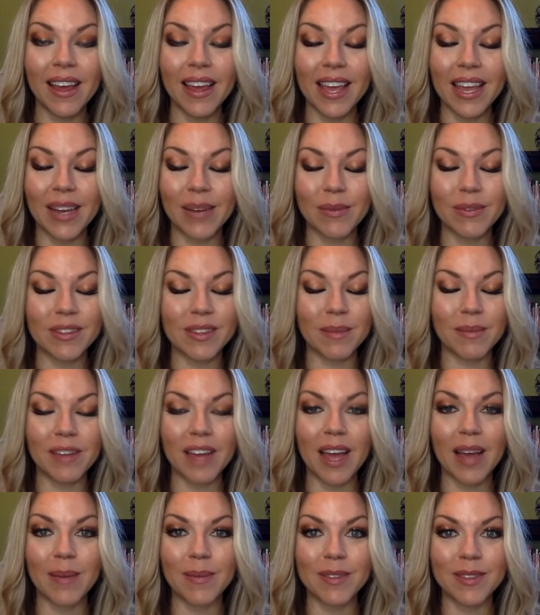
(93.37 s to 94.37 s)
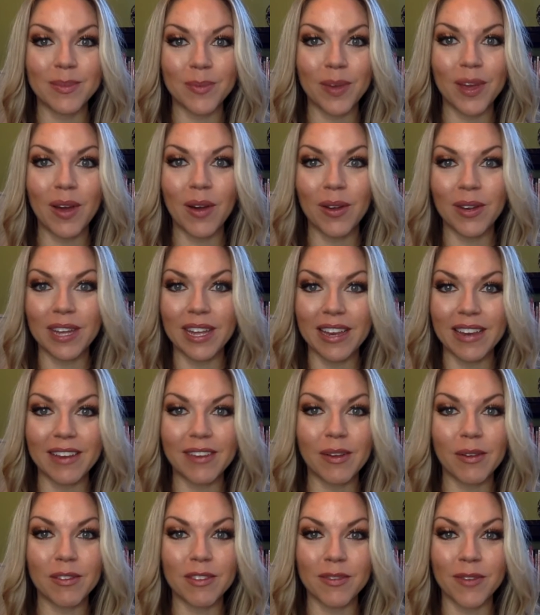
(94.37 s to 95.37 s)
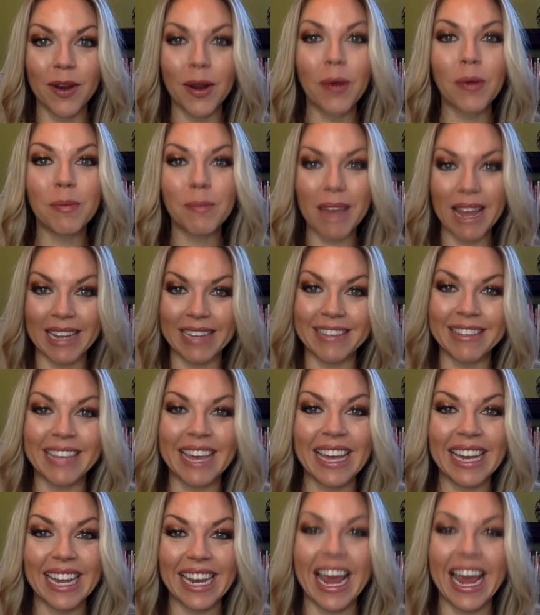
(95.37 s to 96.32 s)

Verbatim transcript: you know, sometimes we all need a dose of our own medicine,